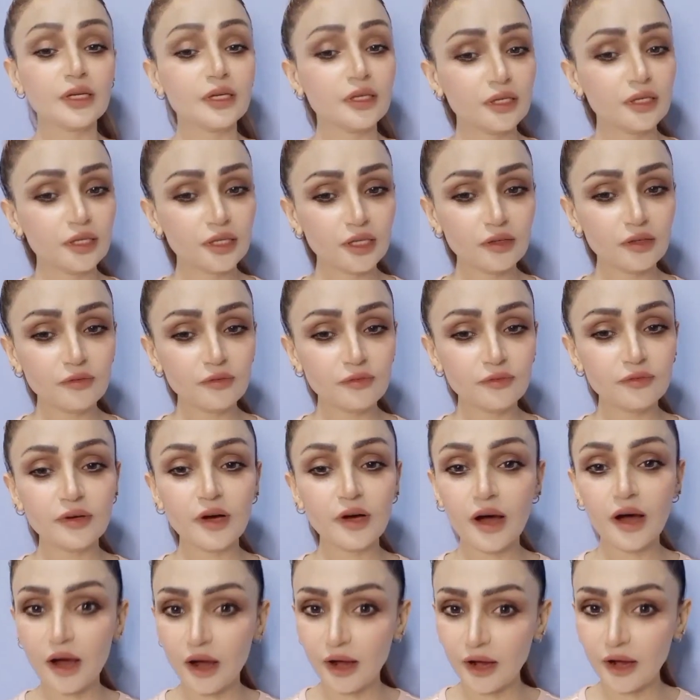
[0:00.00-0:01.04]
If
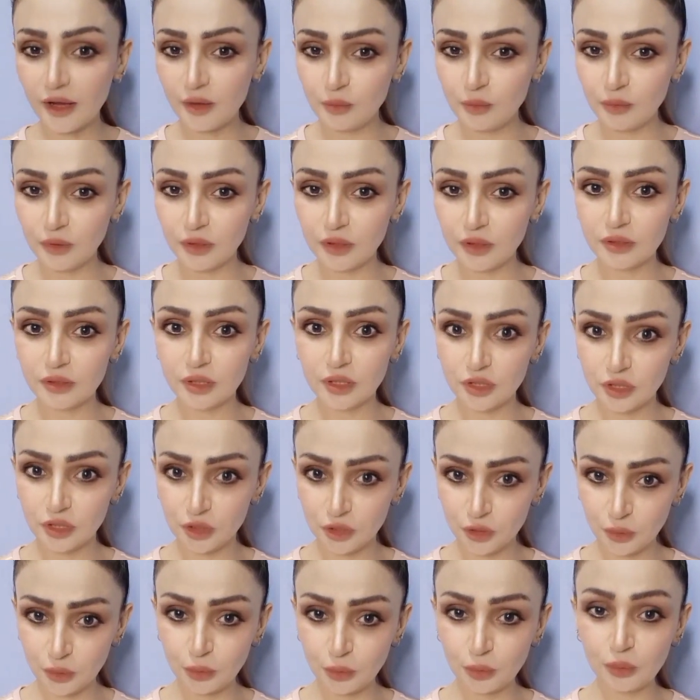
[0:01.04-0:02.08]
I were
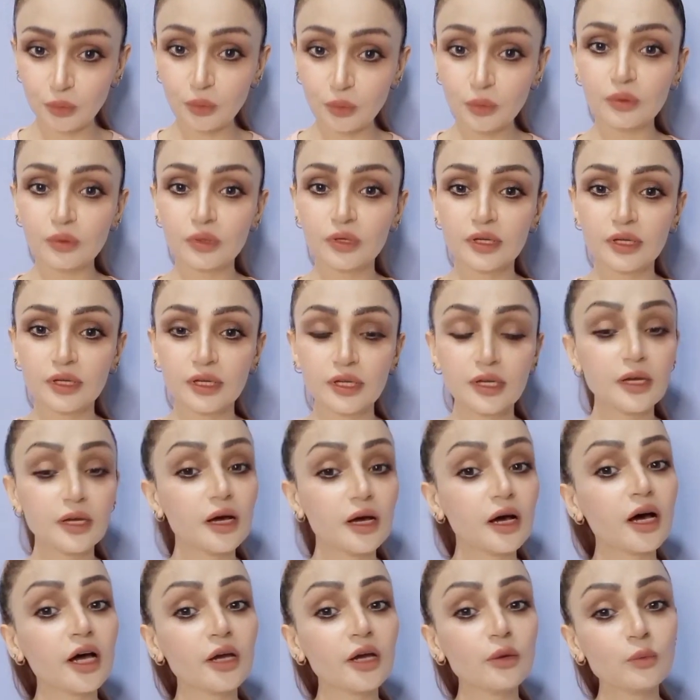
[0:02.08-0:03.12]
you,
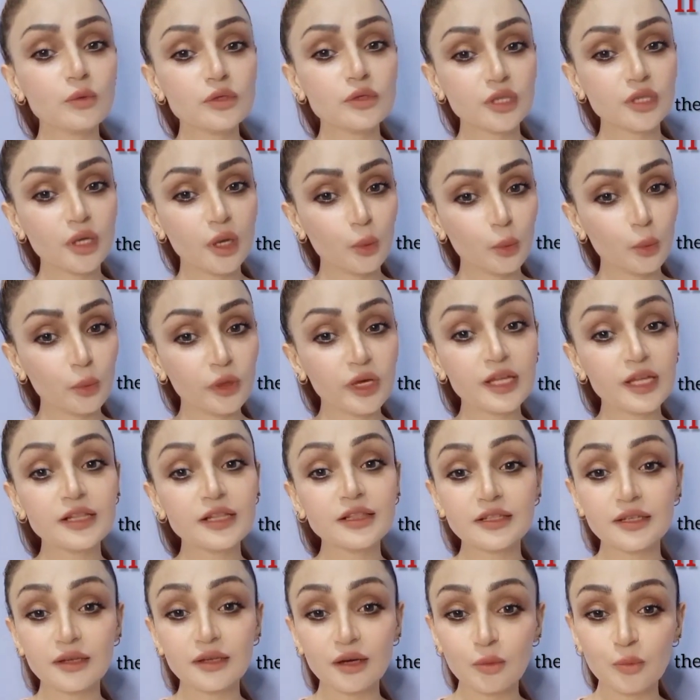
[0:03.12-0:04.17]
I would avail
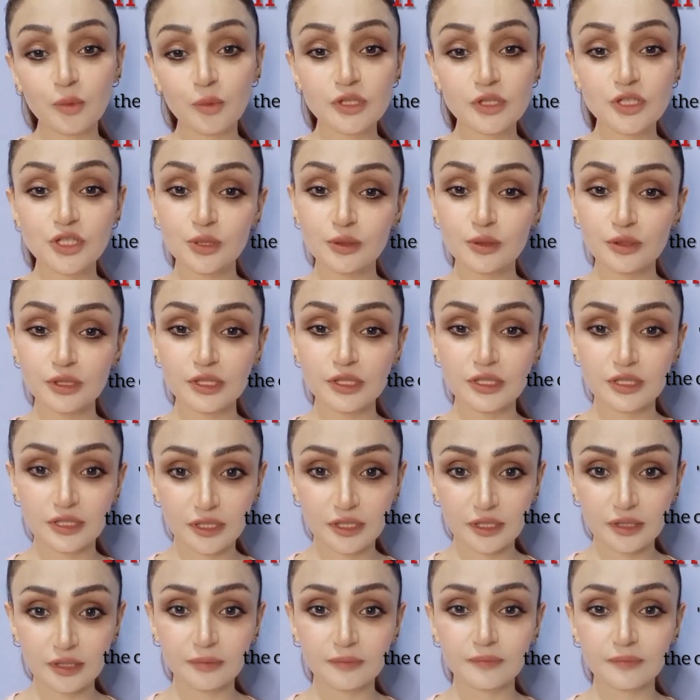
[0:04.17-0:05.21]
the opportunity.
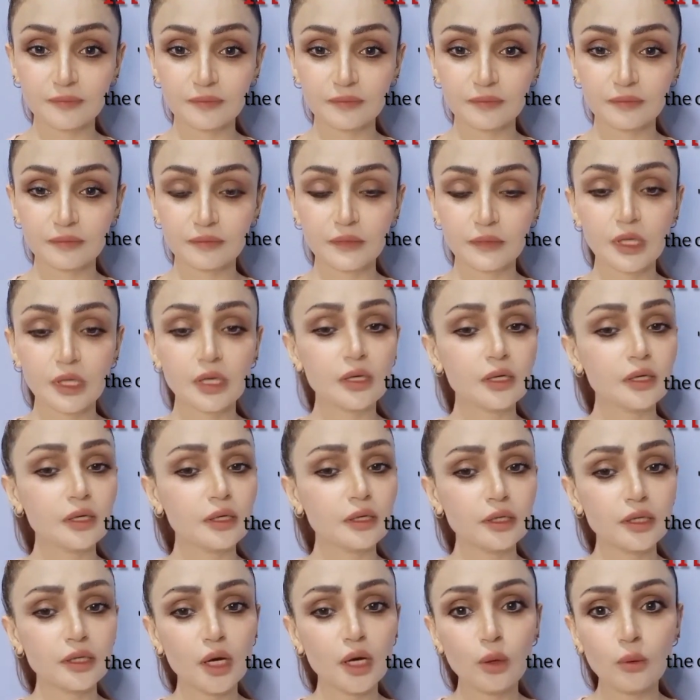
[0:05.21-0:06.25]

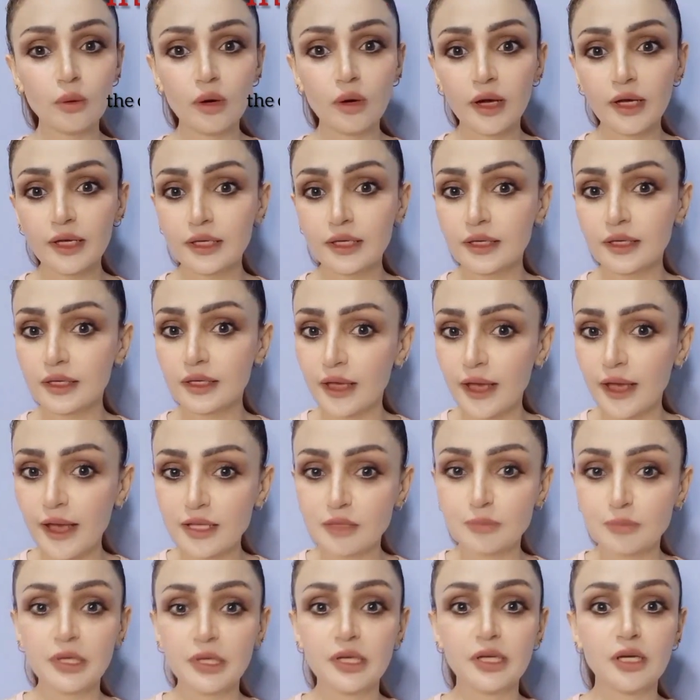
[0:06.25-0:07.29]
Now I can't
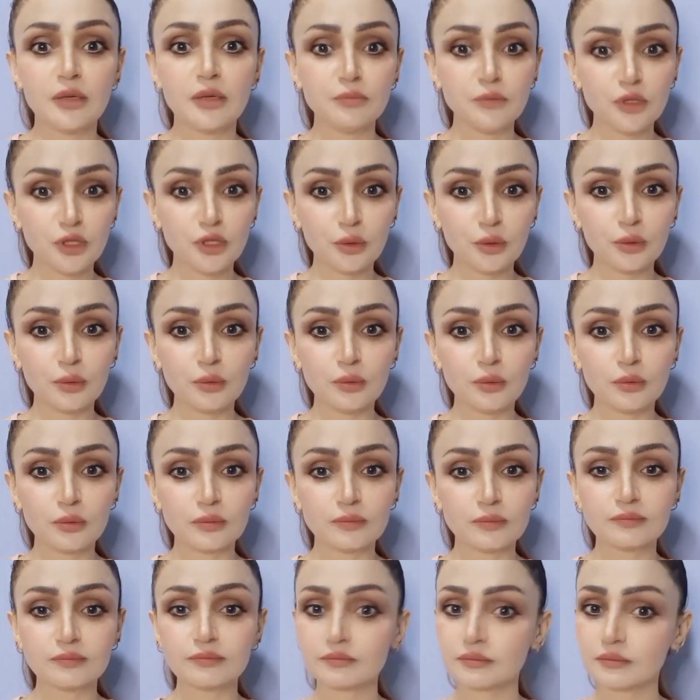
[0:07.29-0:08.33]
become you.
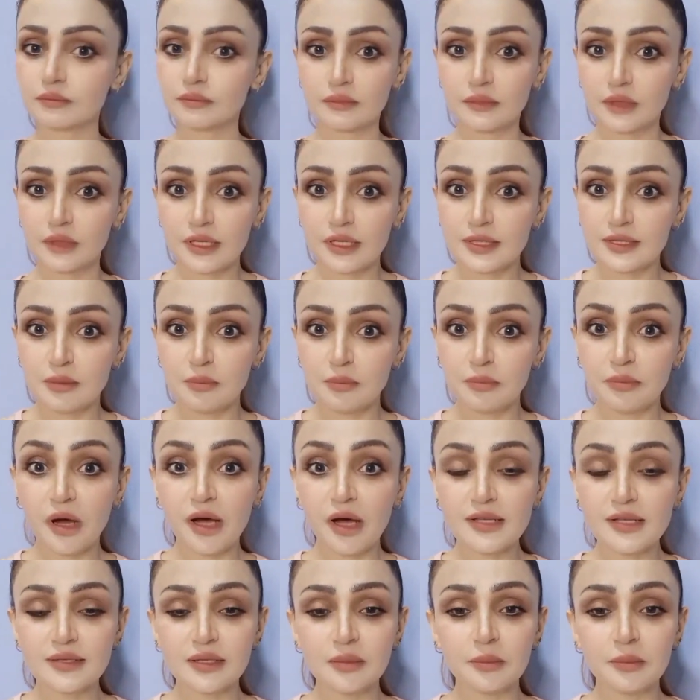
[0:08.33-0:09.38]
It's
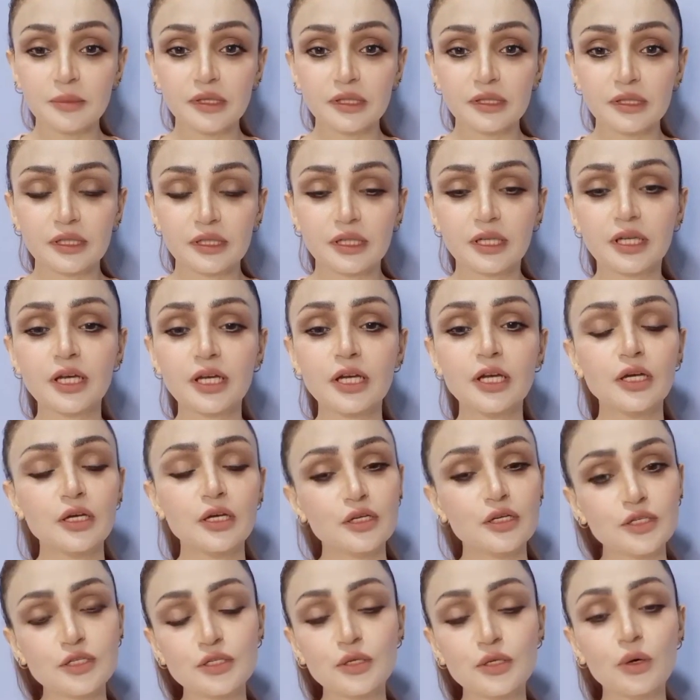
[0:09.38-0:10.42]
impossible.
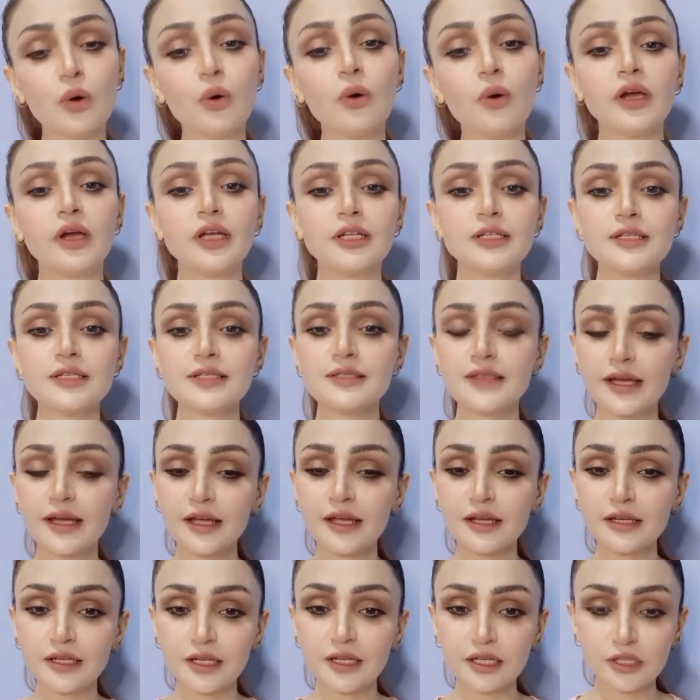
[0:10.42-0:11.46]
So in second
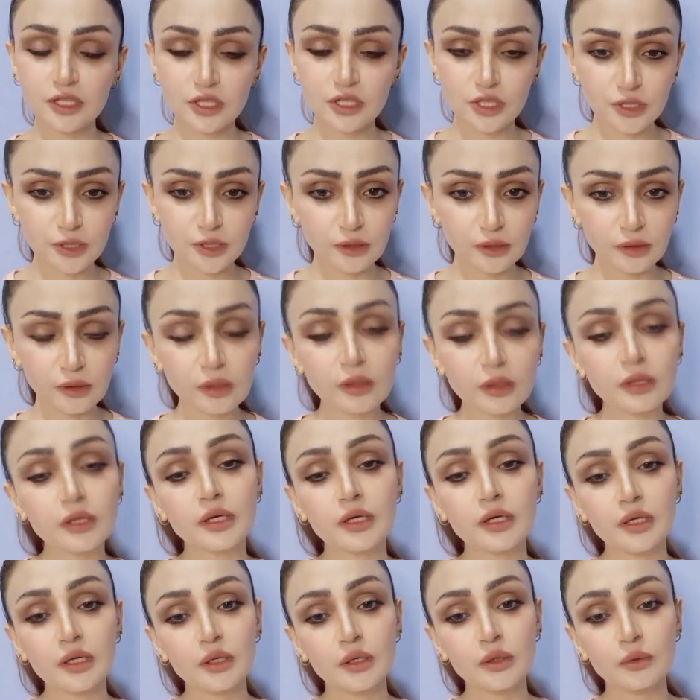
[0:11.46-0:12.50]
conditional,
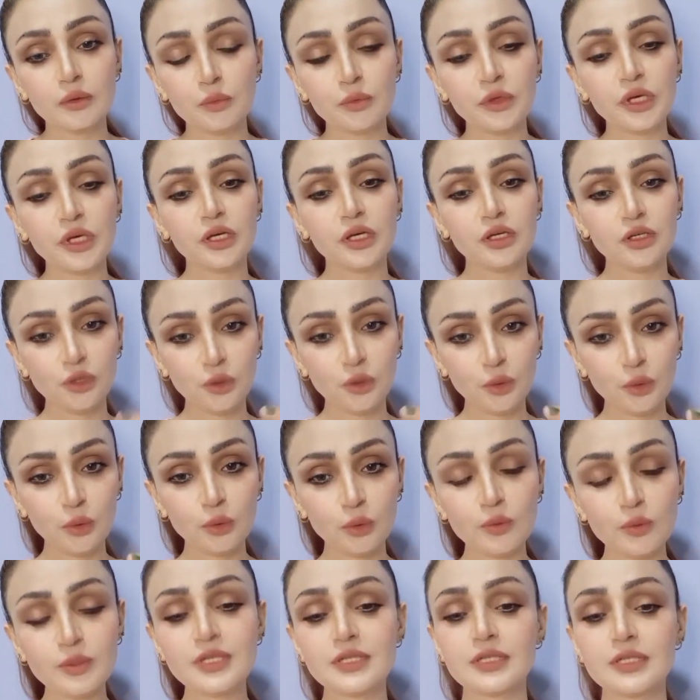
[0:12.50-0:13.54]
we
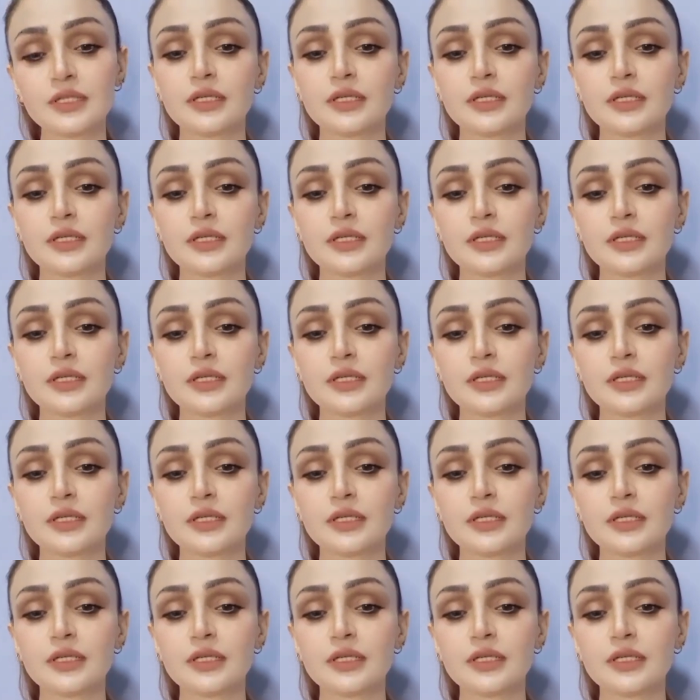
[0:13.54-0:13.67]
use